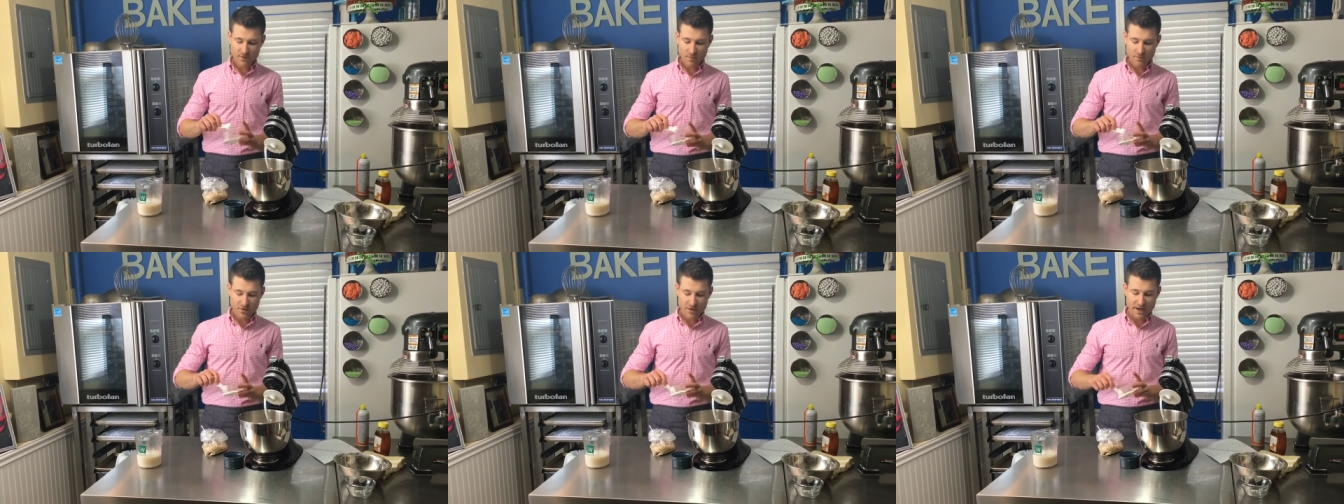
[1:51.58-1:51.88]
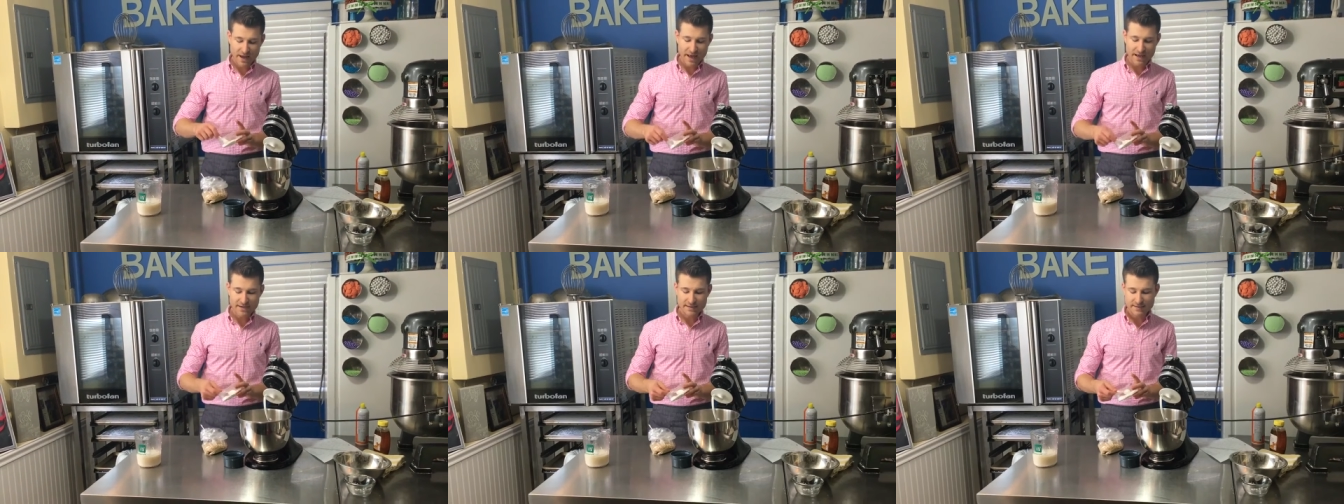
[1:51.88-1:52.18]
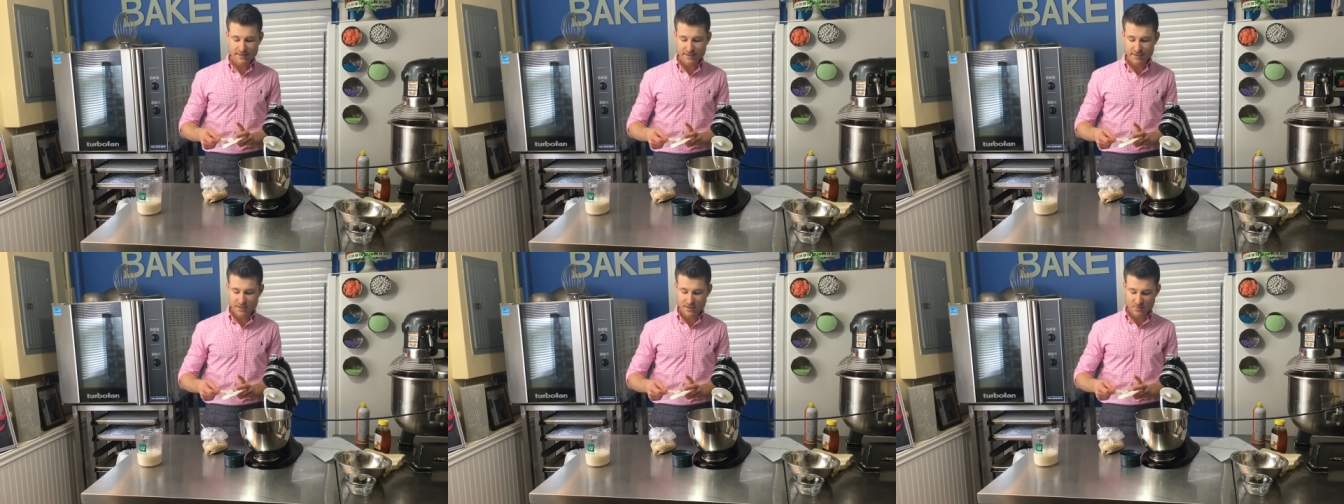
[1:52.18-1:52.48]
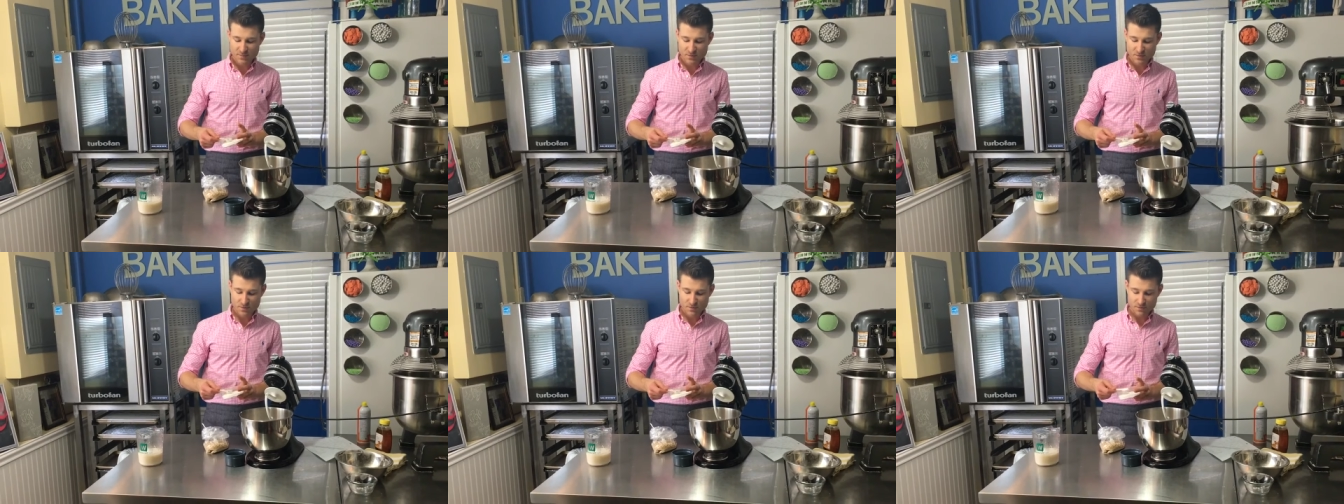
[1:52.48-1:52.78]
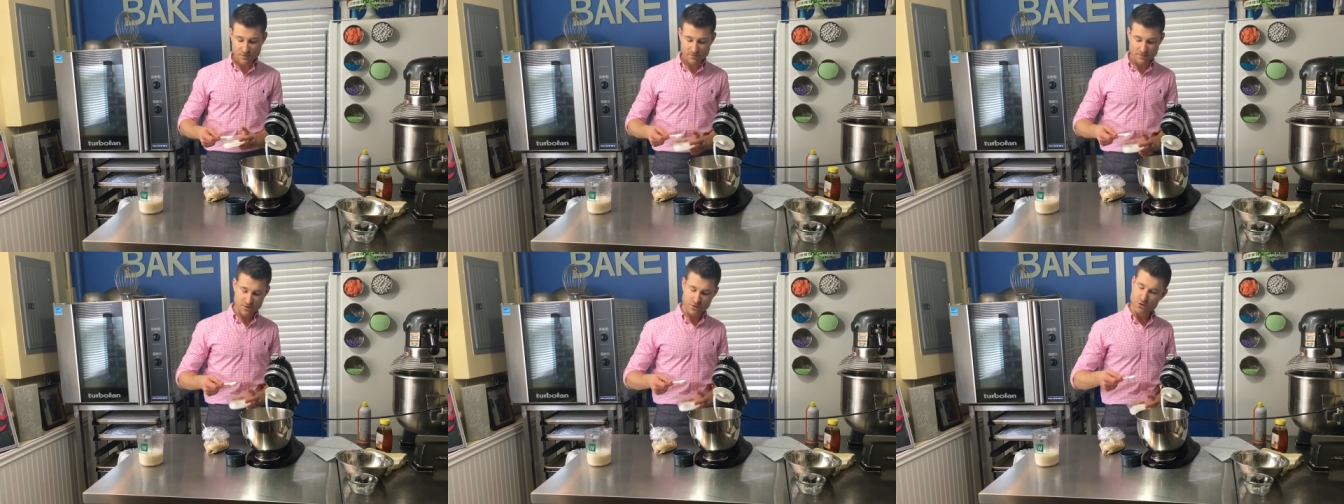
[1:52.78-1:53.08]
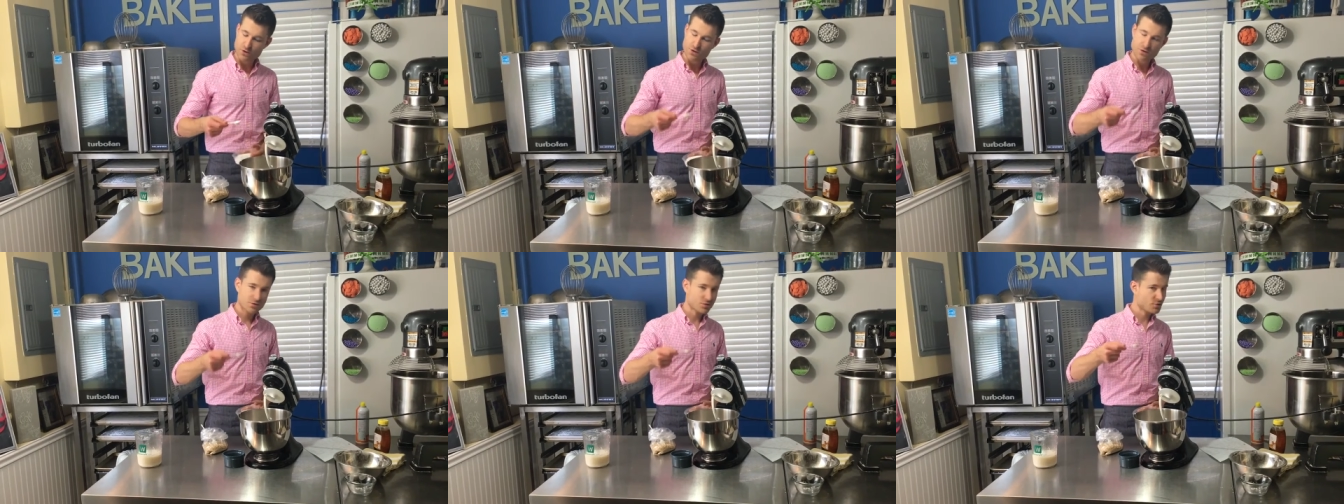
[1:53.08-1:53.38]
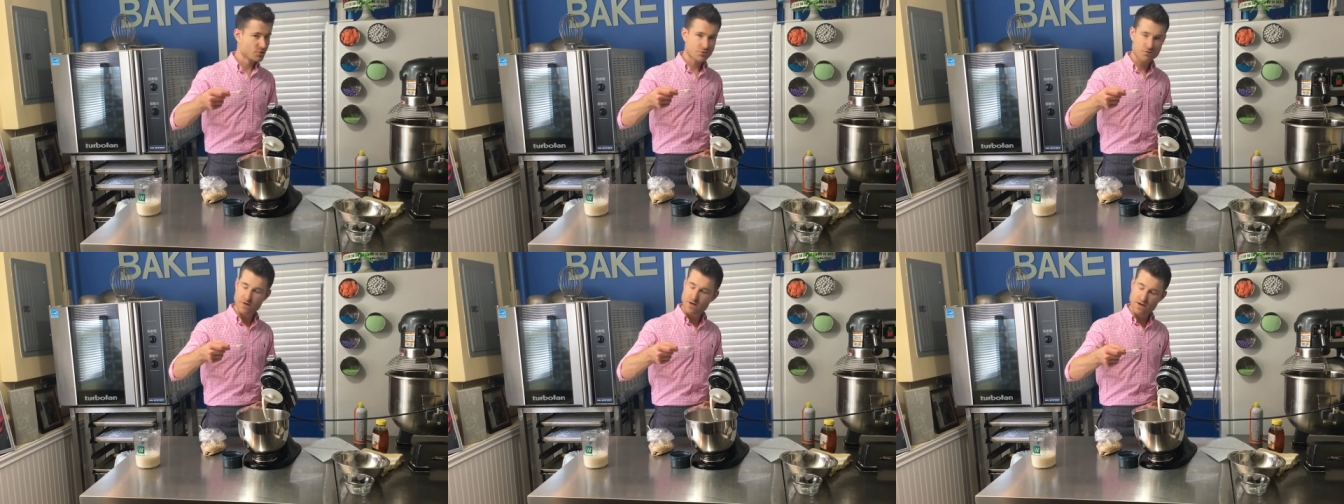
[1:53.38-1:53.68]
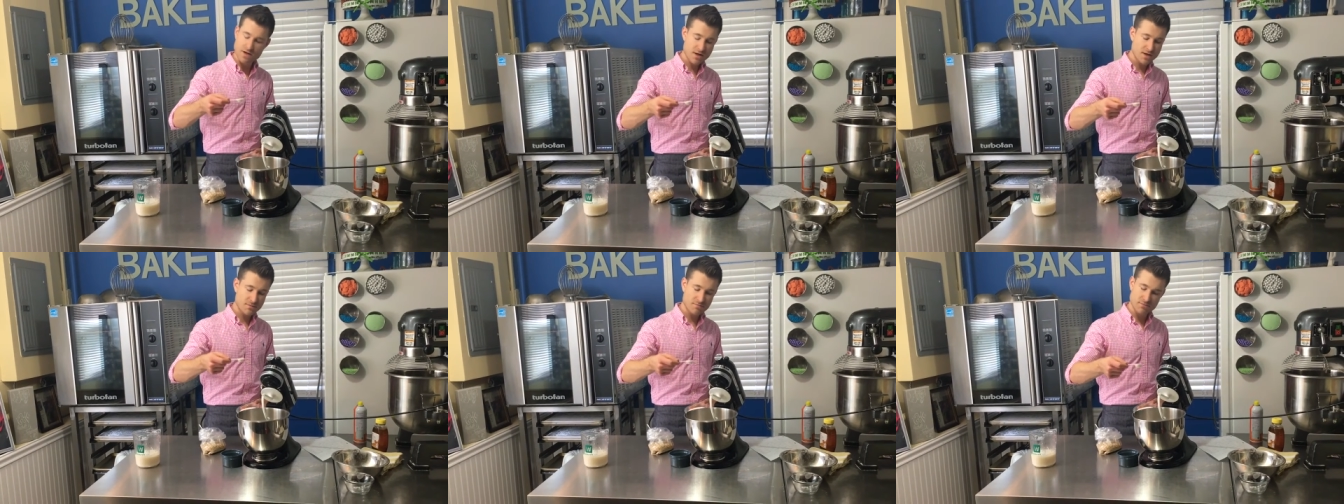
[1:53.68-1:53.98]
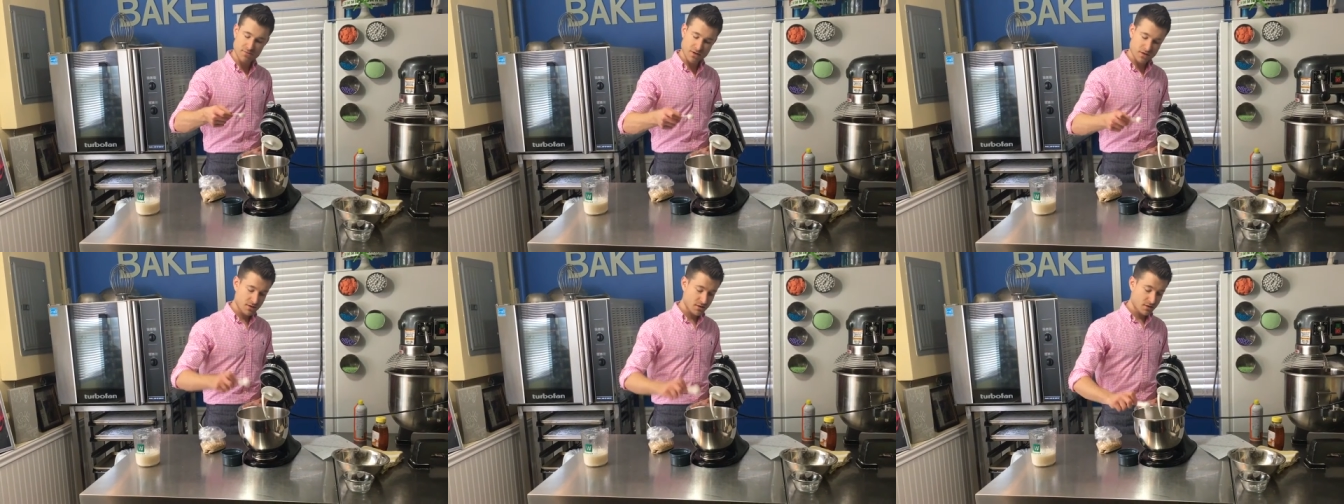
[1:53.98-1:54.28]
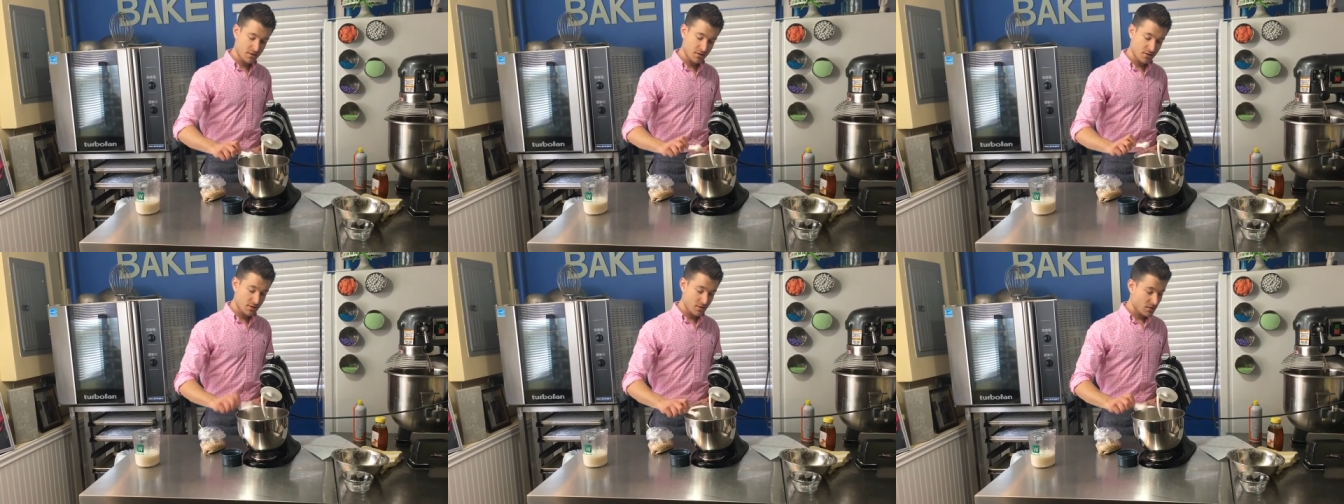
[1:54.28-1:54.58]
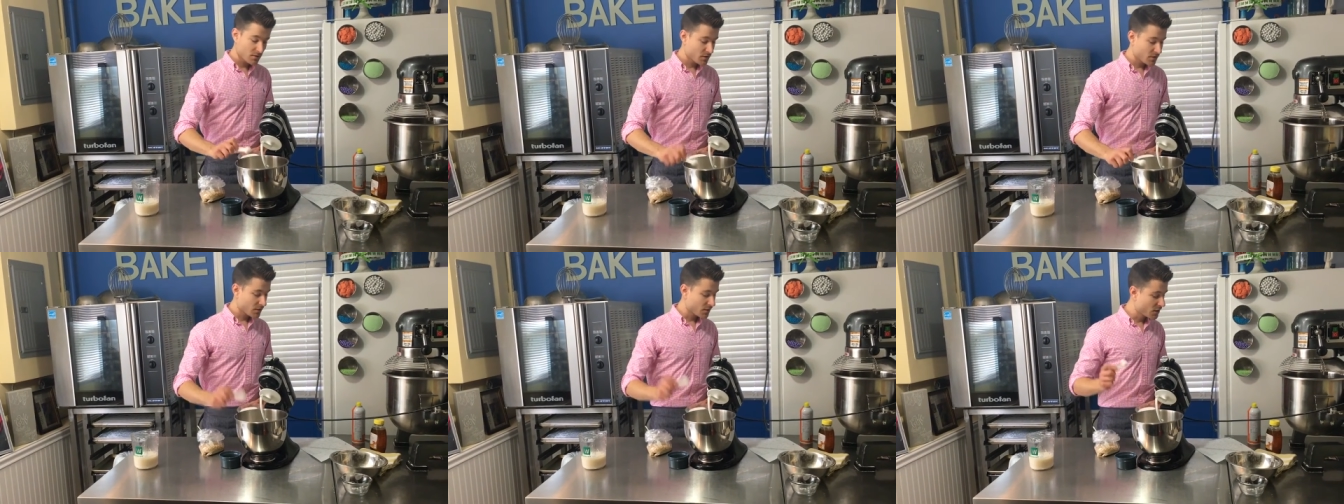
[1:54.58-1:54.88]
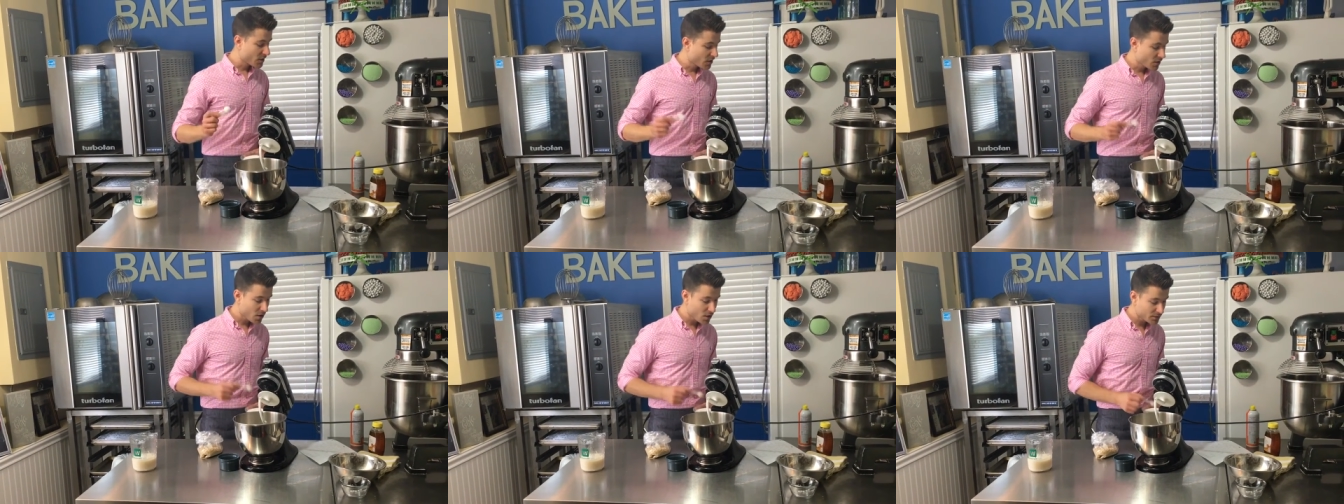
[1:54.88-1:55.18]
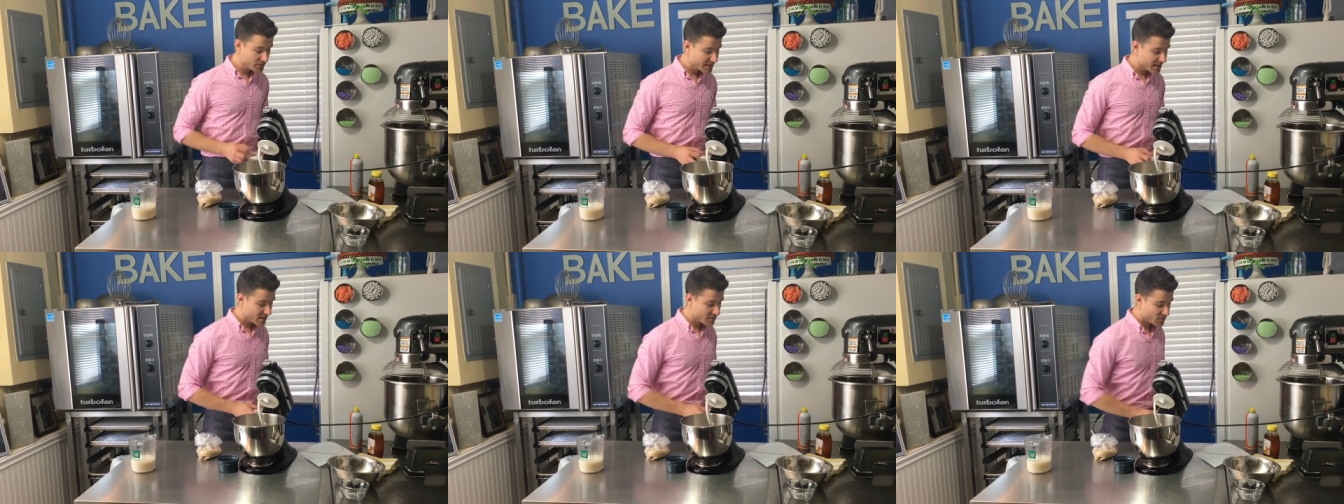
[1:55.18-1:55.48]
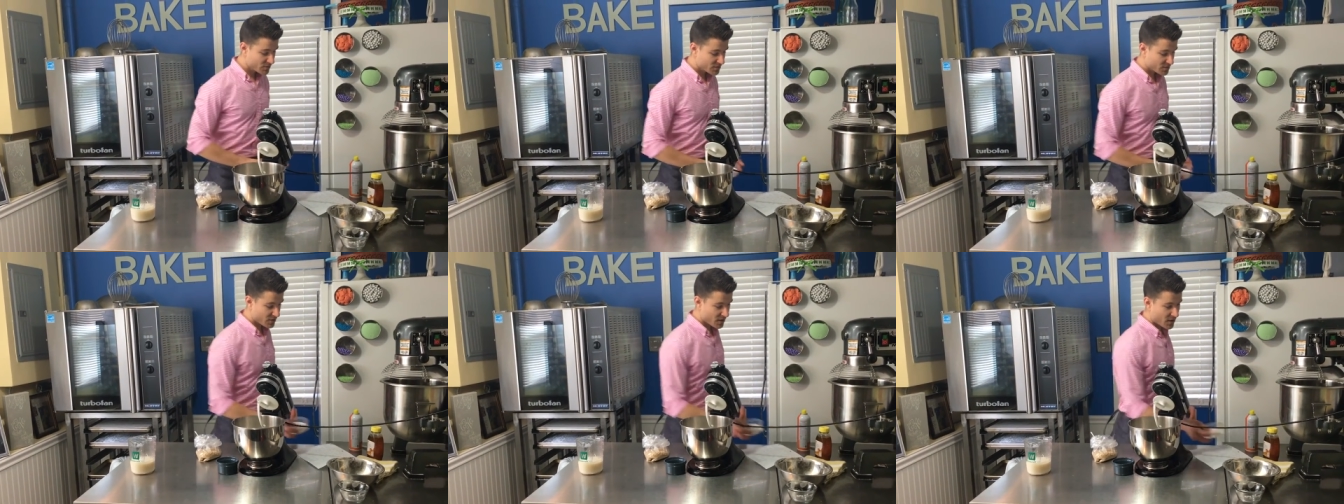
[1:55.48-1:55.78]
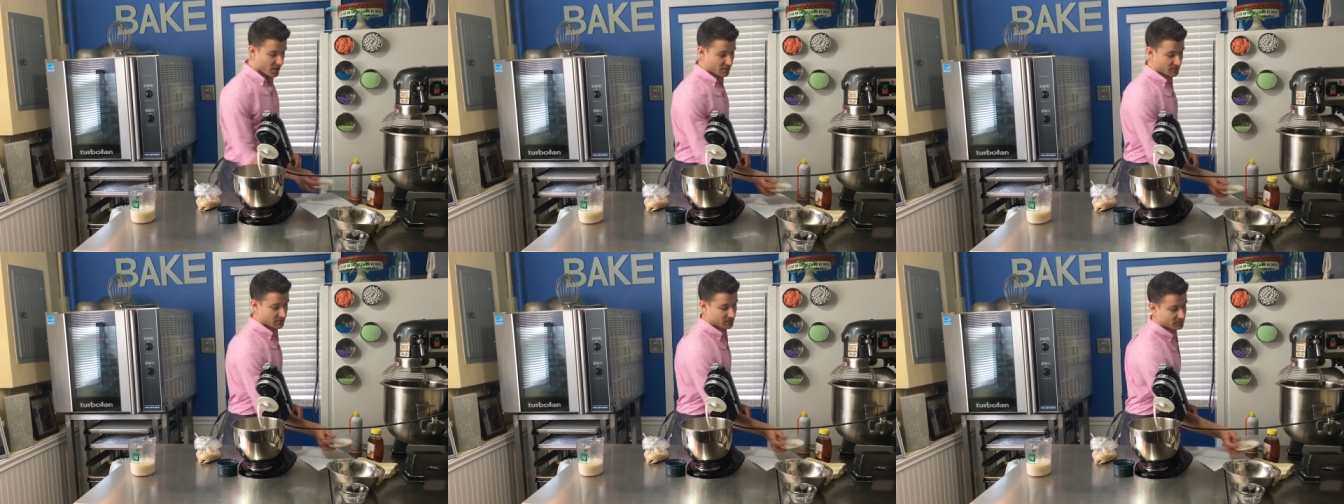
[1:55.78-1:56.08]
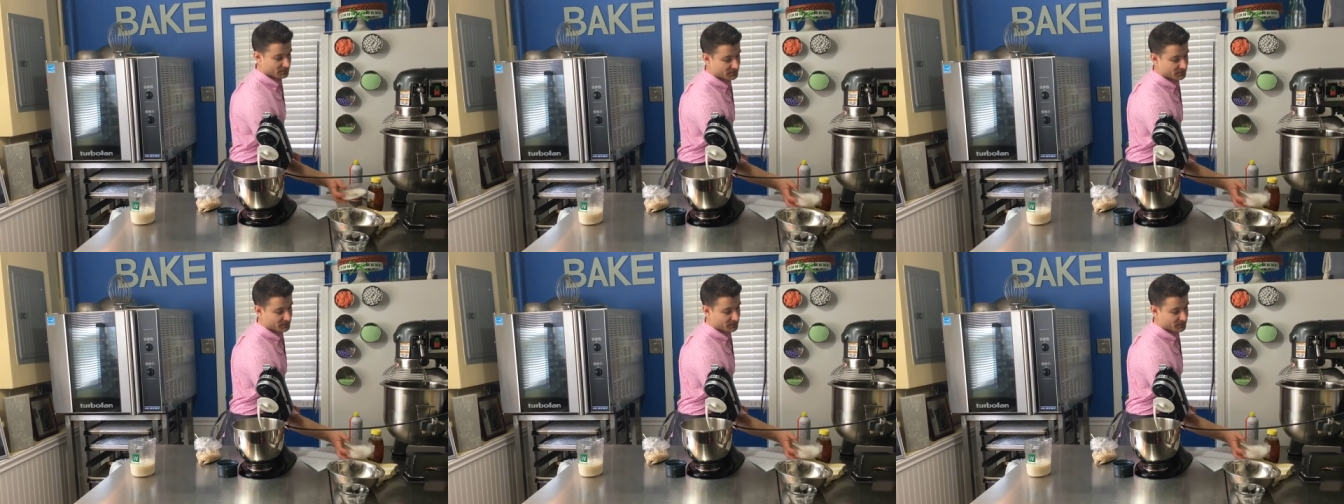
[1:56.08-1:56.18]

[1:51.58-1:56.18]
I'm gonna add a teaspoon of just straight up good old table salt,